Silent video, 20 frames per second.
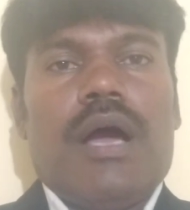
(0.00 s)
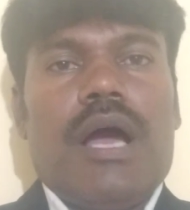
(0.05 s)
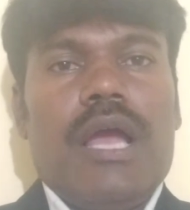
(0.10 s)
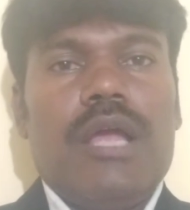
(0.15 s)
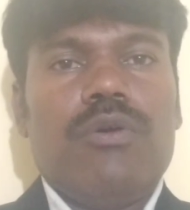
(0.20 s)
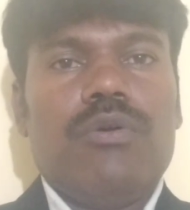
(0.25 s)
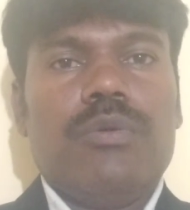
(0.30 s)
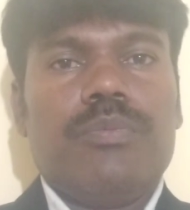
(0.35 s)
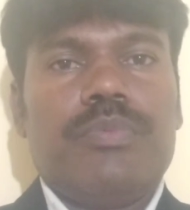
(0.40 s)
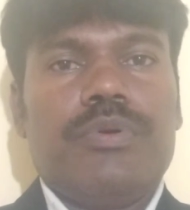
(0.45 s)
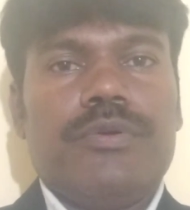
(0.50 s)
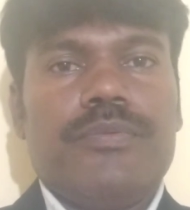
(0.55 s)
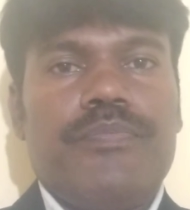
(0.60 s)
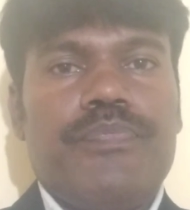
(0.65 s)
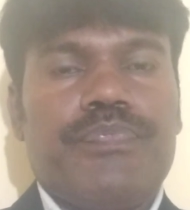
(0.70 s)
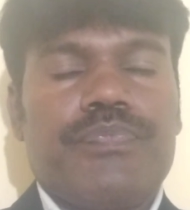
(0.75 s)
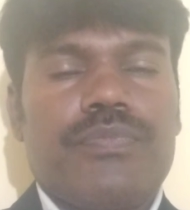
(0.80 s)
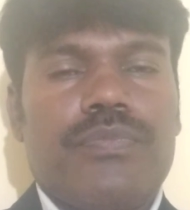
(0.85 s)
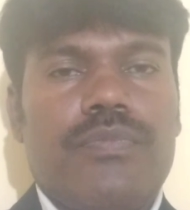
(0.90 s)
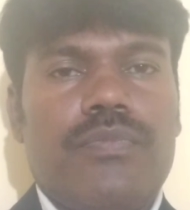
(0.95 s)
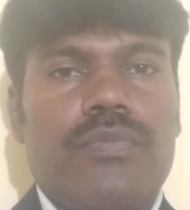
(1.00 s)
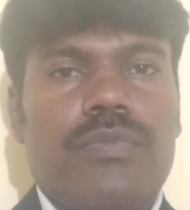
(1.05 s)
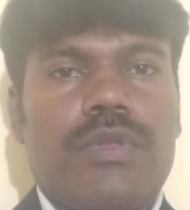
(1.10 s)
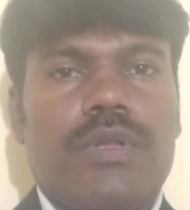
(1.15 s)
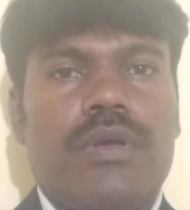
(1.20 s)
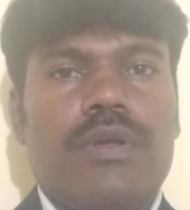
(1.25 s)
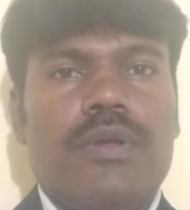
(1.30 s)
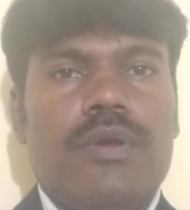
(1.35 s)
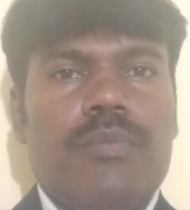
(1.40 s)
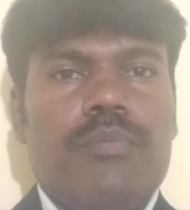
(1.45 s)
I hope
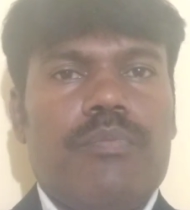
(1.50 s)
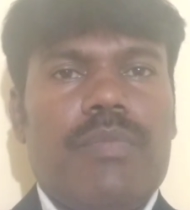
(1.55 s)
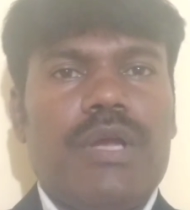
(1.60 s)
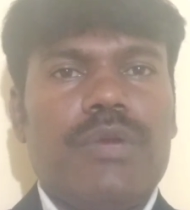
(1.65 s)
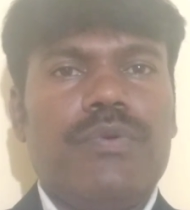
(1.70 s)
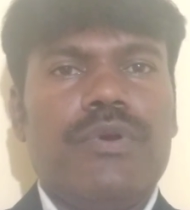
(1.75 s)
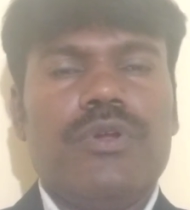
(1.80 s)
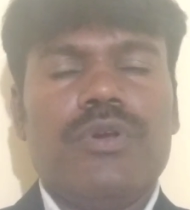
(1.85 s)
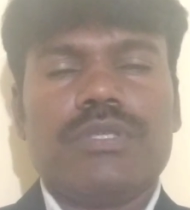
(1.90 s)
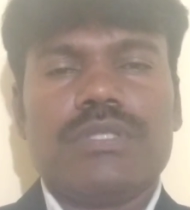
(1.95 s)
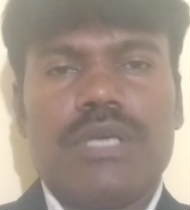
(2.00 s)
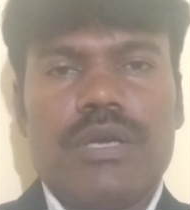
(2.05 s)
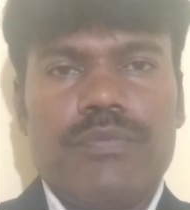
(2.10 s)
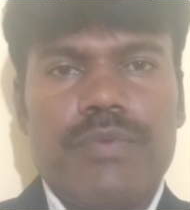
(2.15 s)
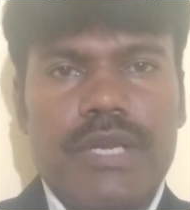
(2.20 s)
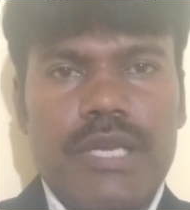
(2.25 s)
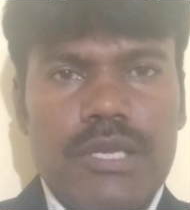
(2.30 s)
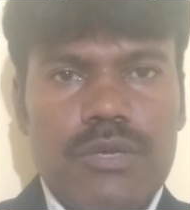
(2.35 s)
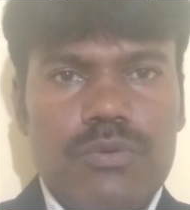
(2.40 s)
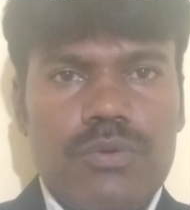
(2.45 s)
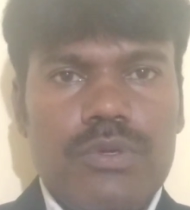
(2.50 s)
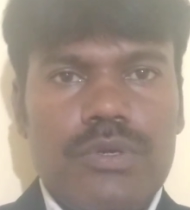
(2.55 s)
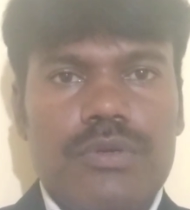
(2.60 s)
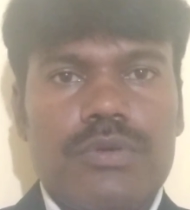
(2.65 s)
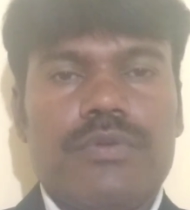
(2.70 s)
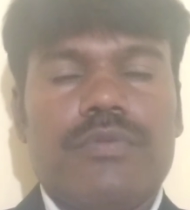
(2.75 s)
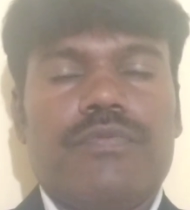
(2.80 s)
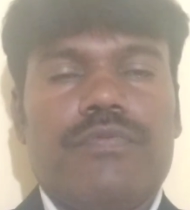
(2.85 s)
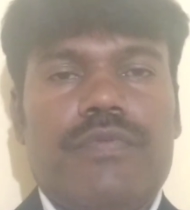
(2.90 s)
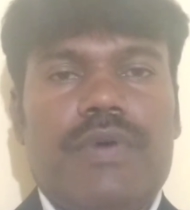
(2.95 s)
my videos are very good
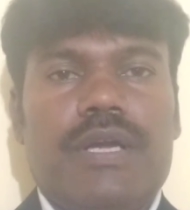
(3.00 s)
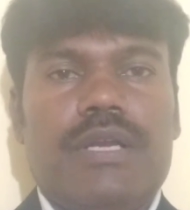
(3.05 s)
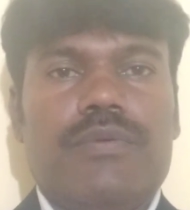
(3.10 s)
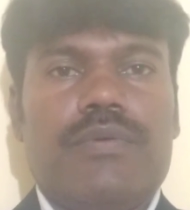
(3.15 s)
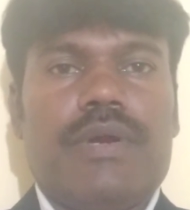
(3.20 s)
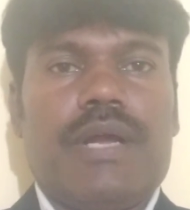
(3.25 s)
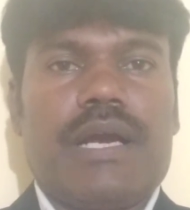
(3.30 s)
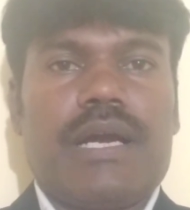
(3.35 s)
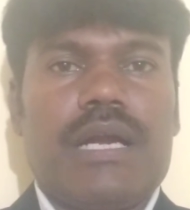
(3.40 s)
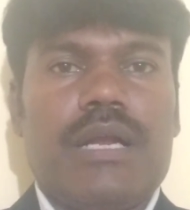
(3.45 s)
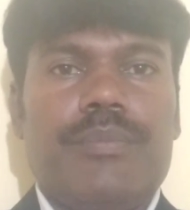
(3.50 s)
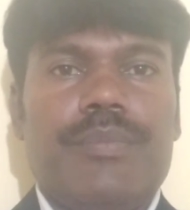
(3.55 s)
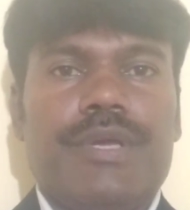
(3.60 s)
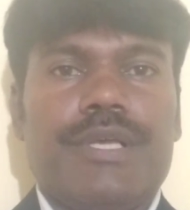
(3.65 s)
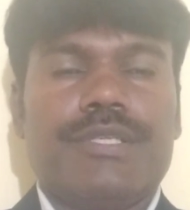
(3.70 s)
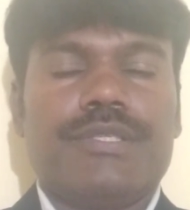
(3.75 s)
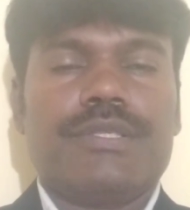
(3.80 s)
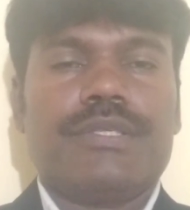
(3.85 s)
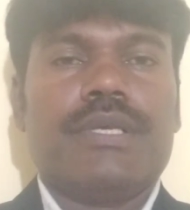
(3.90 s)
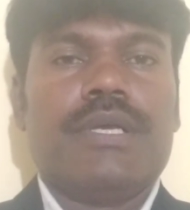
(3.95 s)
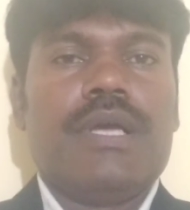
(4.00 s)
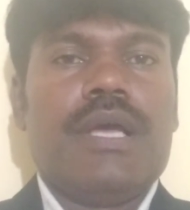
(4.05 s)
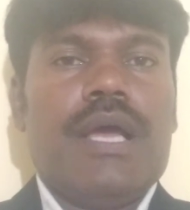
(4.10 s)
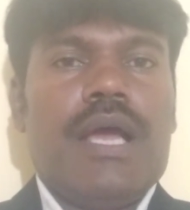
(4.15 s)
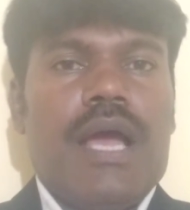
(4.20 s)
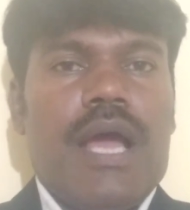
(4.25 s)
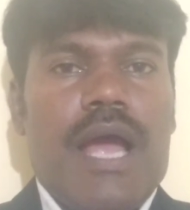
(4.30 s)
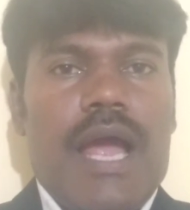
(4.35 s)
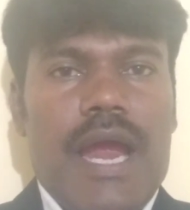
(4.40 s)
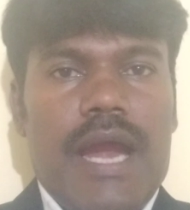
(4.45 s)
for your academics
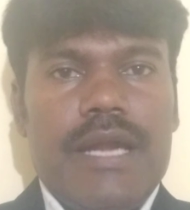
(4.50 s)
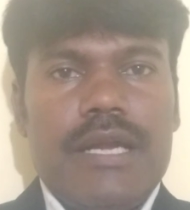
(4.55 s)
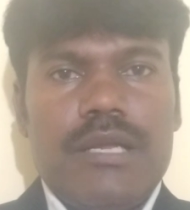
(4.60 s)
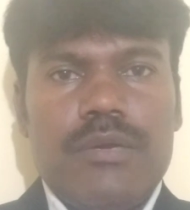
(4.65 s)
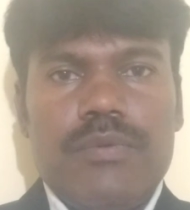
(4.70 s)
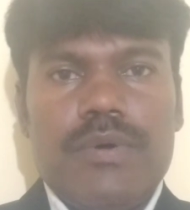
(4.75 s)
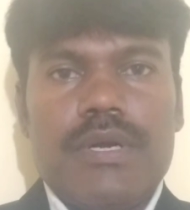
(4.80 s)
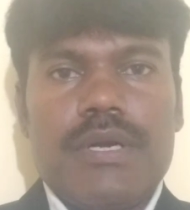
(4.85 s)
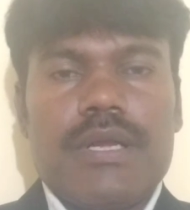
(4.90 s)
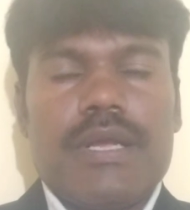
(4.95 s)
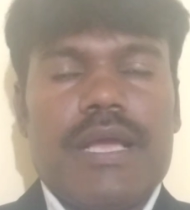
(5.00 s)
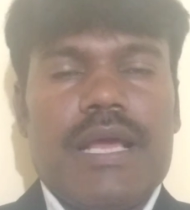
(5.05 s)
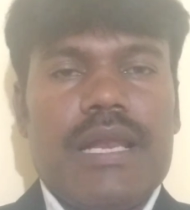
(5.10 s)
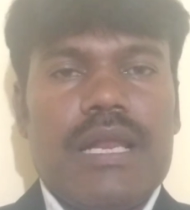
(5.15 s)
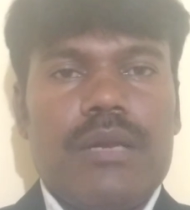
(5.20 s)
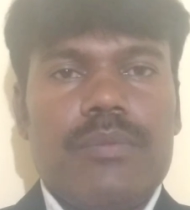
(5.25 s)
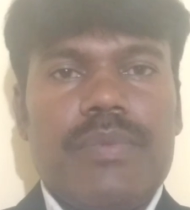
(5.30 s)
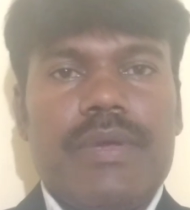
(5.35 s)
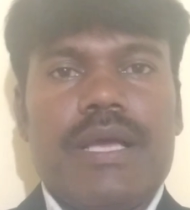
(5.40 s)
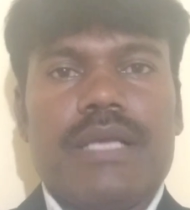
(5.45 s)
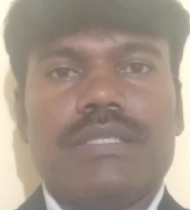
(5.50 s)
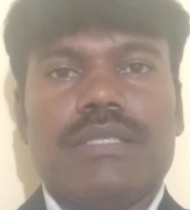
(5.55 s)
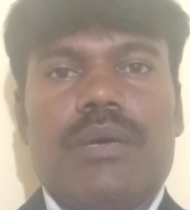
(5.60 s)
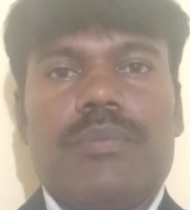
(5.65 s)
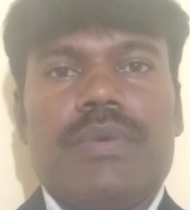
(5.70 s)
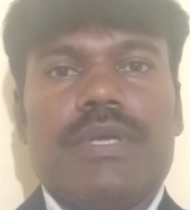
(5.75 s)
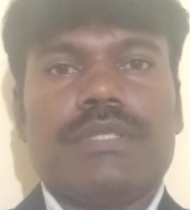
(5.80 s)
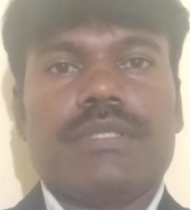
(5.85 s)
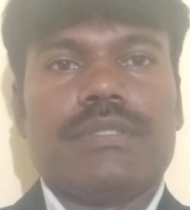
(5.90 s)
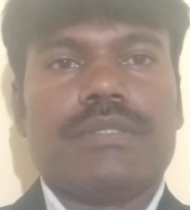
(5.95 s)
and your LLB
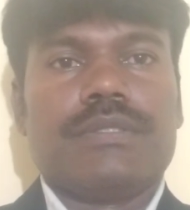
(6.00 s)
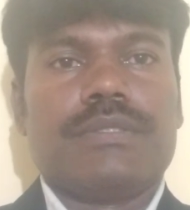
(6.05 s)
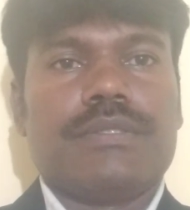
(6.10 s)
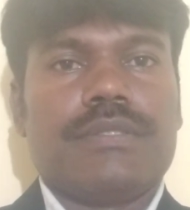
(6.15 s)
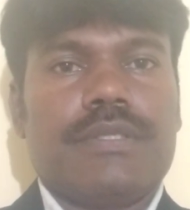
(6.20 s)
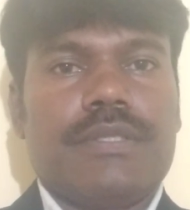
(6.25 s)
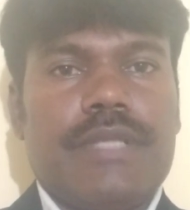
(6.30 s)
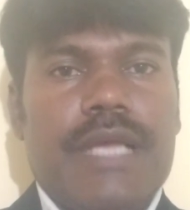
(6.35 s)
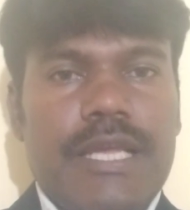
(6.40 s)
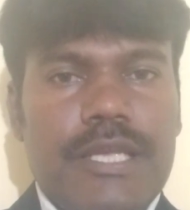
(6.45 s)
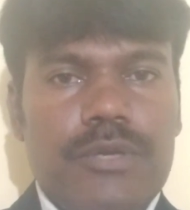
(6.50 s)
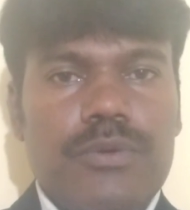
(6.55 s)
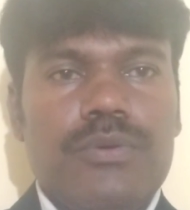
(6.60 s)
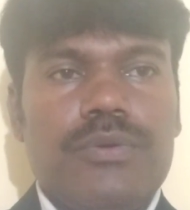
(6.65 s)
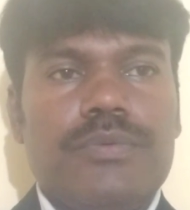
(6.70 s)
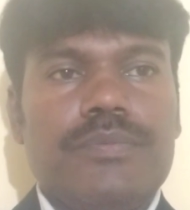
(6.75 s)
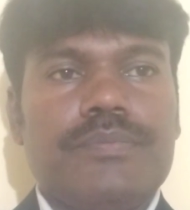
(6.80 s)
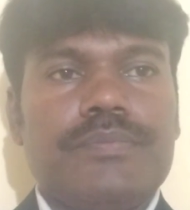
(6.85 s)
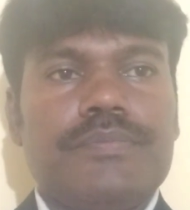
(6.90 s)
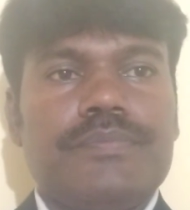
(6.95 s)
examinations. Thank you.